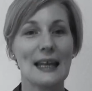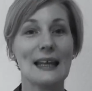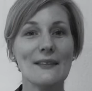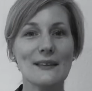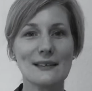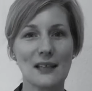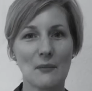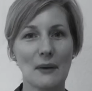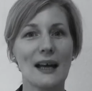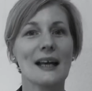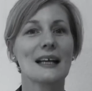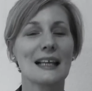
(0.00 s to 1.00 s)
In the
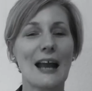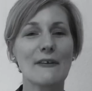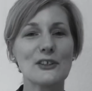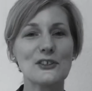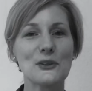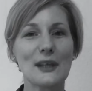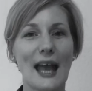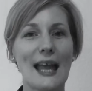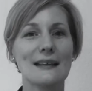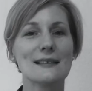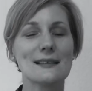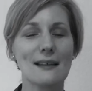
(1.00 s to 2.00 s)
summer, Clarins UK
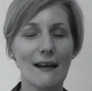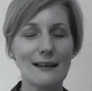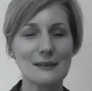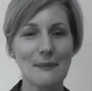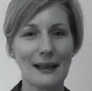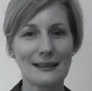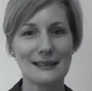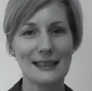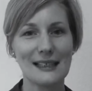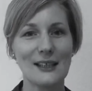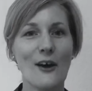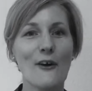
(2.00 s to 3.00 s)
and Stylist
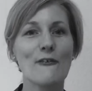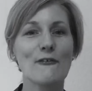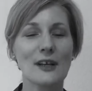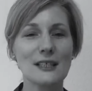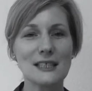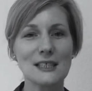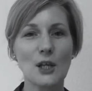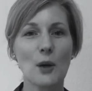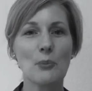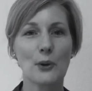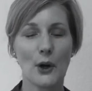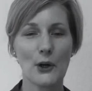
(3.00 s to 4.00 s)
Magazine funded
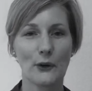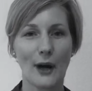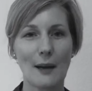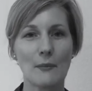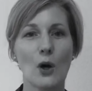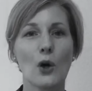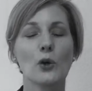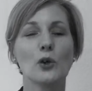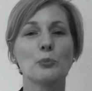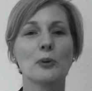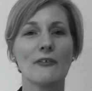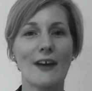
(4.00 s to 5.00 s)
a programme
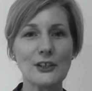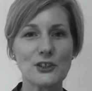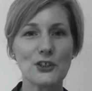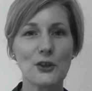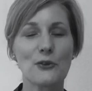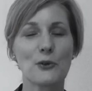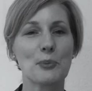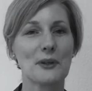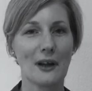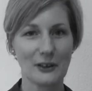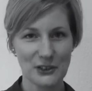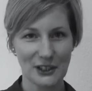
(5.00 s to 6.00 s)
called Prevention Through
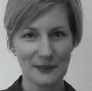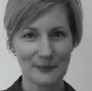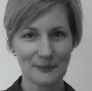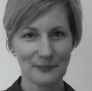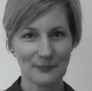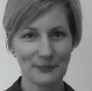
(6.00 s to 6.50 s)
Production.